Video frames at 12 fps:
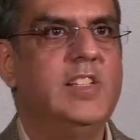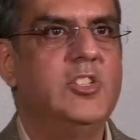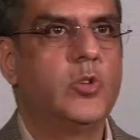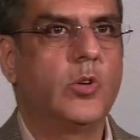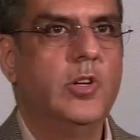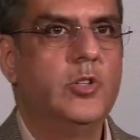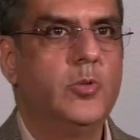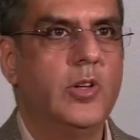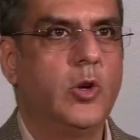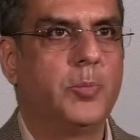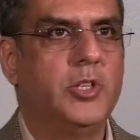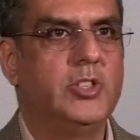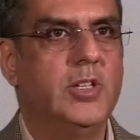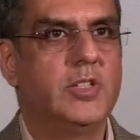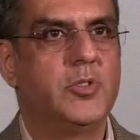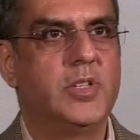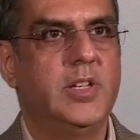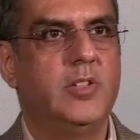he's talking to an operation
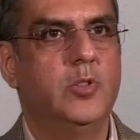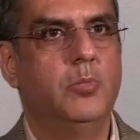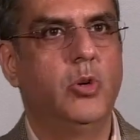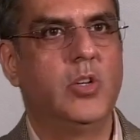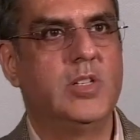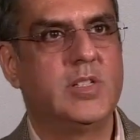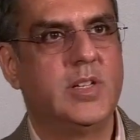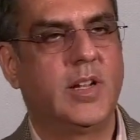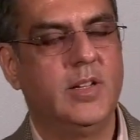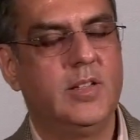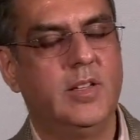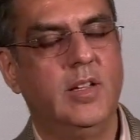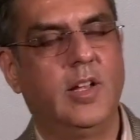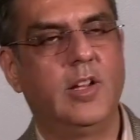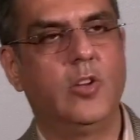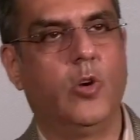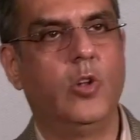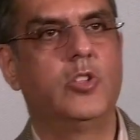associate to book his ticket, he
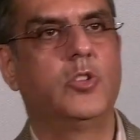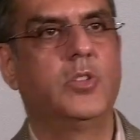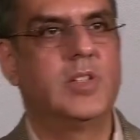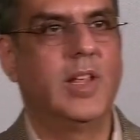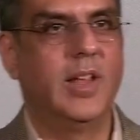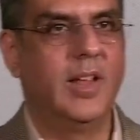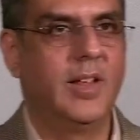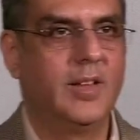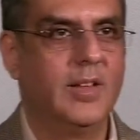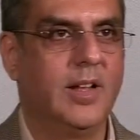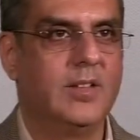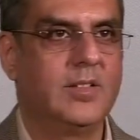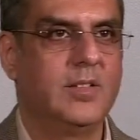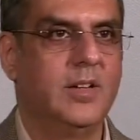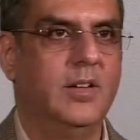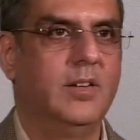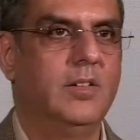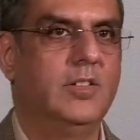can also see that
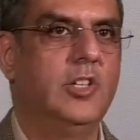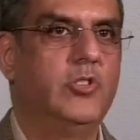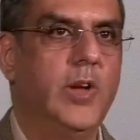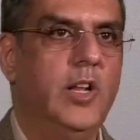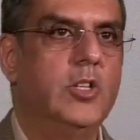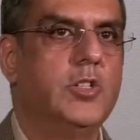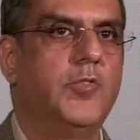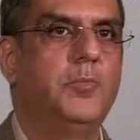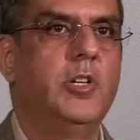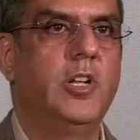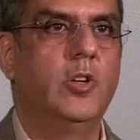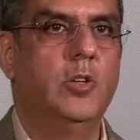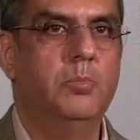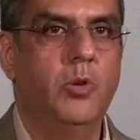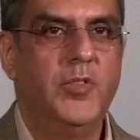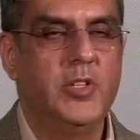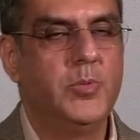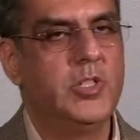the trailers of particular
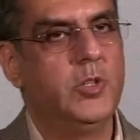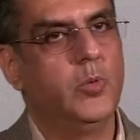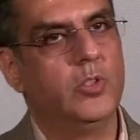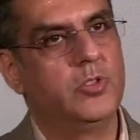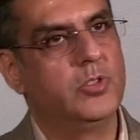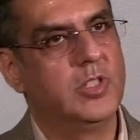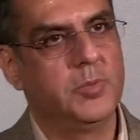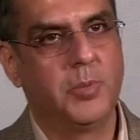movies which he wants to just